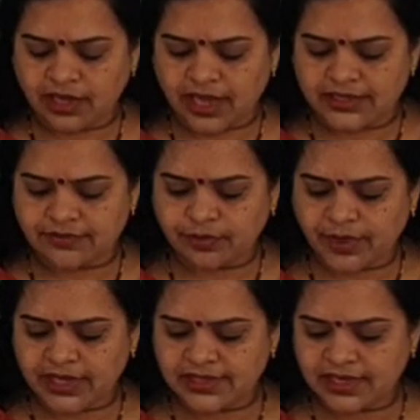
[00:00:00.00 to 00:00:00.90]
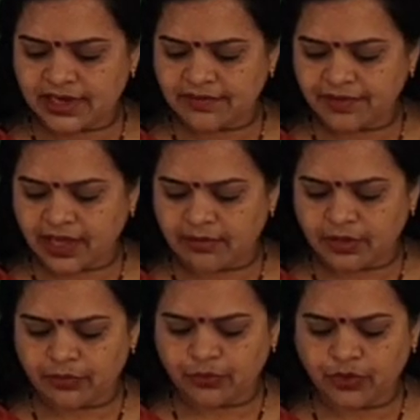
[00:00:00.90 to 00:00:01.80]
As for myself, I am a
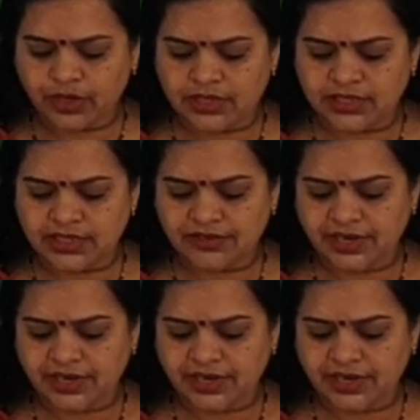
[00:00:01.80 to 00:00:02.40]
poor munted